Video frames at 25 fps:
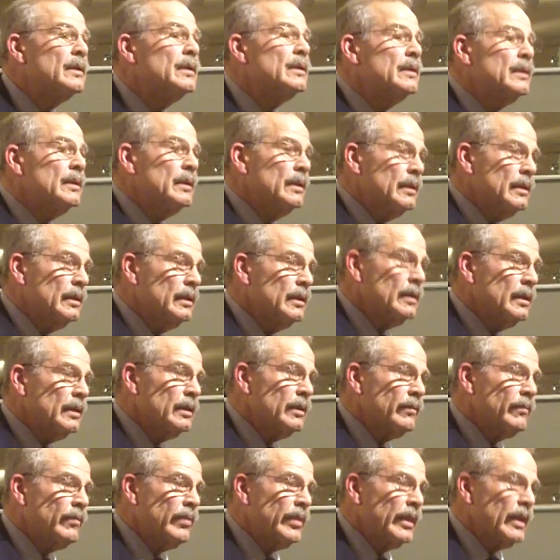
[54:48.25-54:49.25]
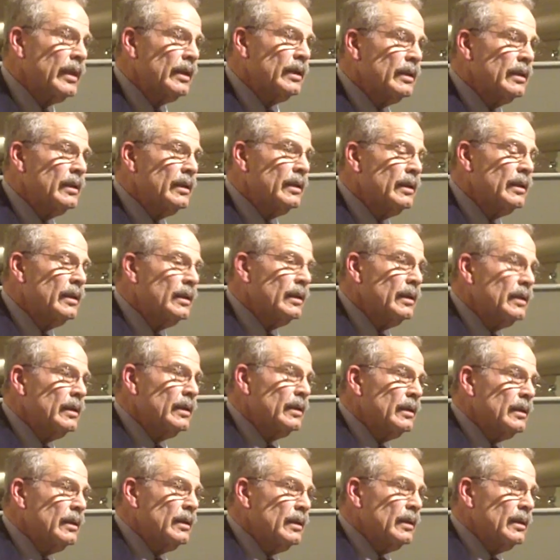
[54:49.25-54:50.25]
I got a question, it's not military. What was it like
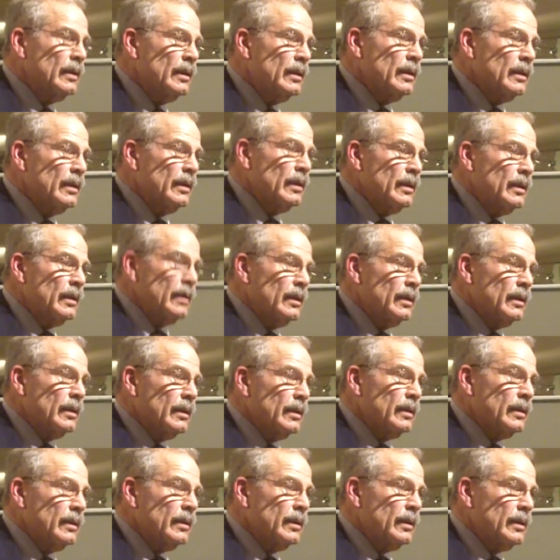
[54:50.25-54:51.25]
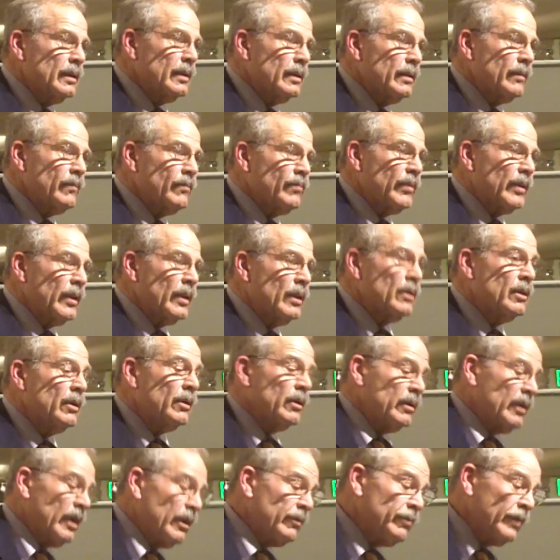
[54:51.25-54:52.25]
having typhoid? I must have been bad. I
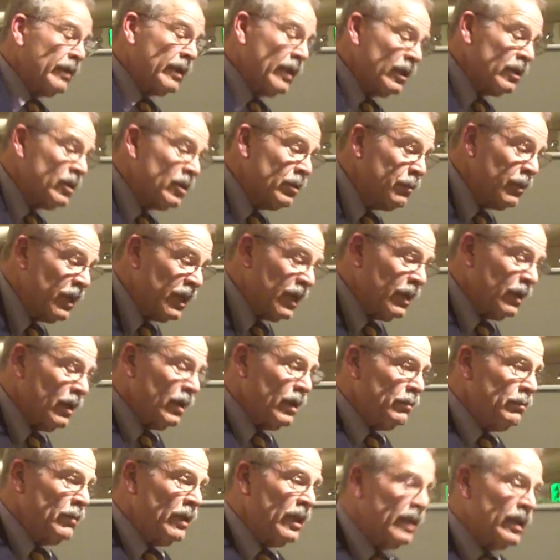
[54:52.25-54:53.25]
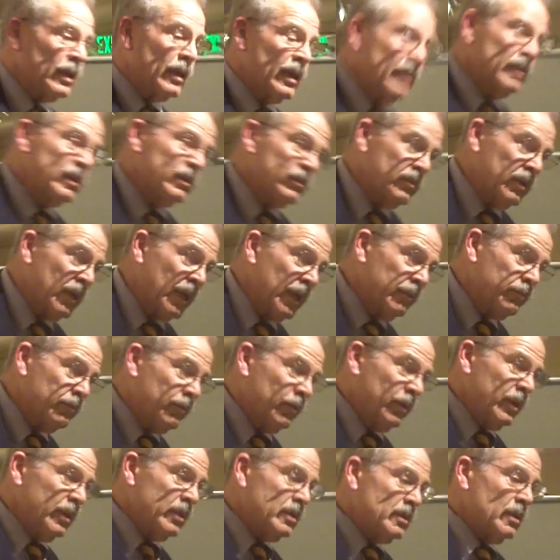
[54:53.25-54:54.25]
There, I found out there are many, many kinds of
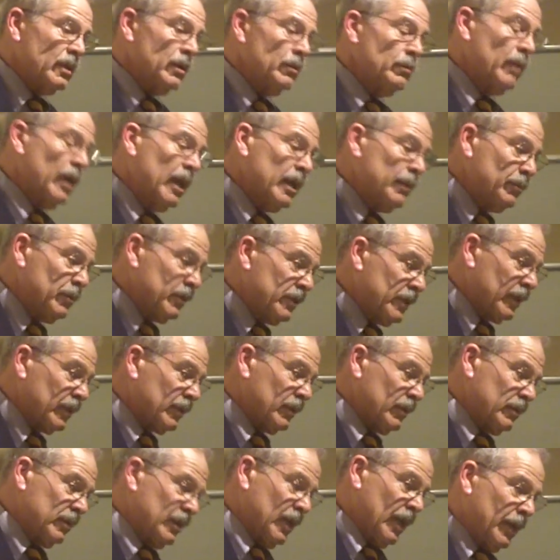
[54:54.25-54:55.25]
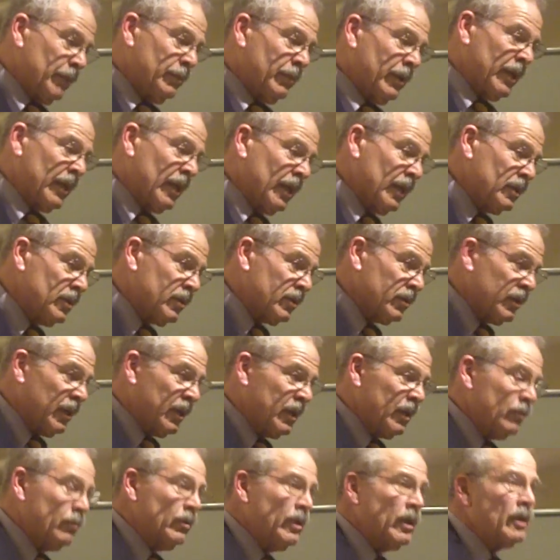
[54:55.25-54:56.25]
typhoids. My particular type, I got just
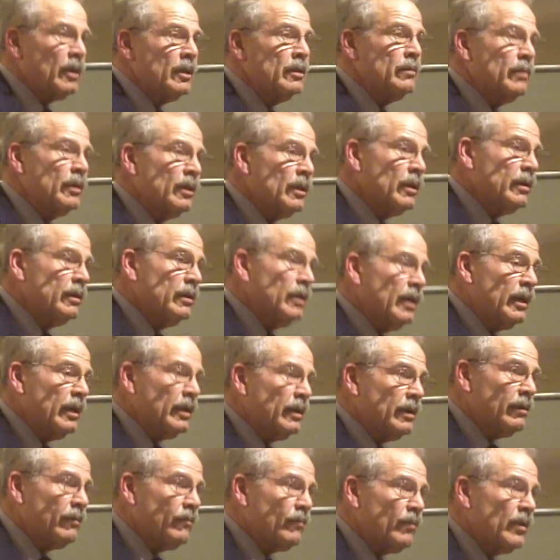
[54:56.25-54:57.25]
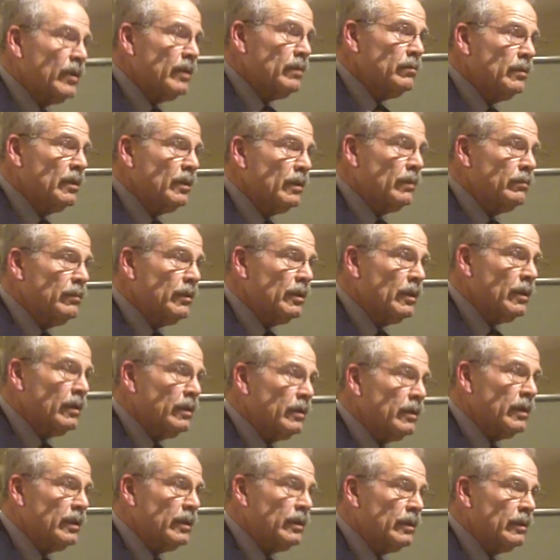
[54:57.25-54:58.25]
kind of weak in the middle of the day, middle, middle
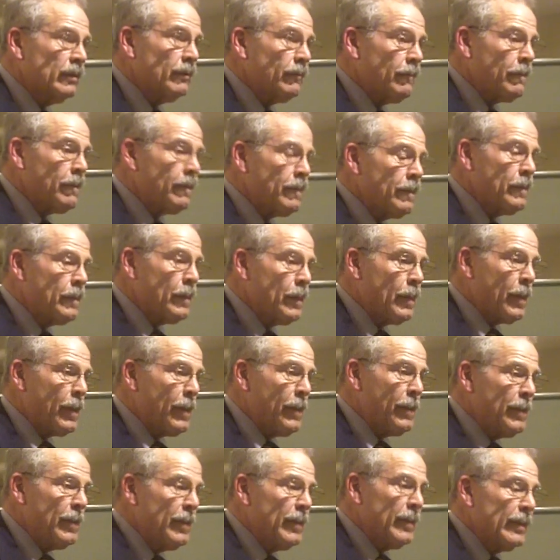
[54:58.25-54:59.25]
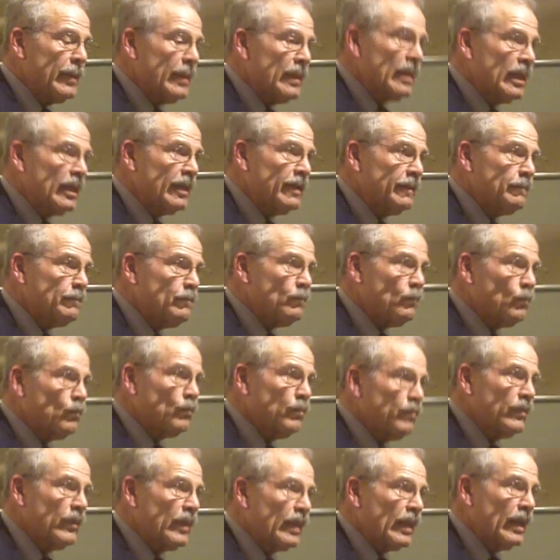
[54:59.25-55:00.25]
of the day. Other stuff will make you real
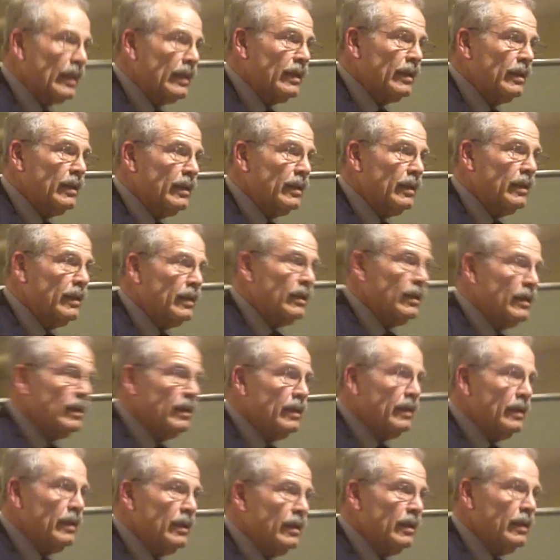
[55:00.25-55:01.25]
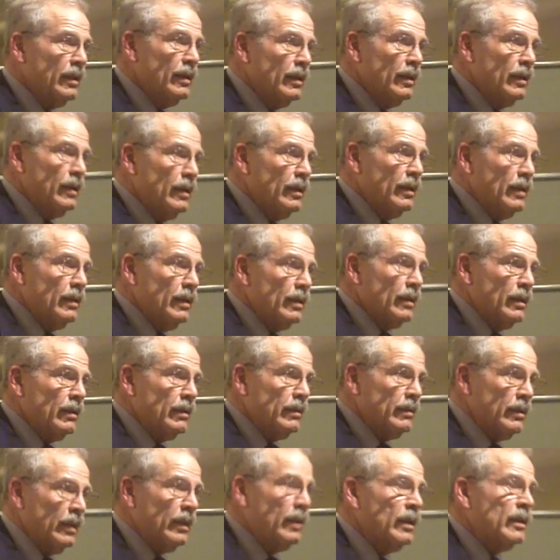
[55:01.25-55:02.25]
sick and kill you dead, Well, I mean, the other
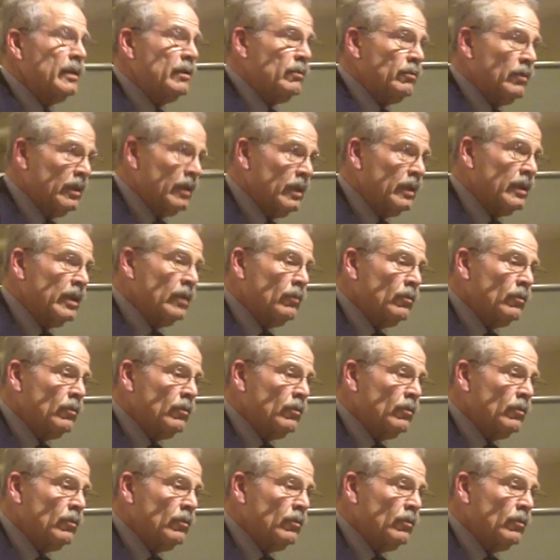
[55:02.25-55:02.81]
type. Yeah, it will.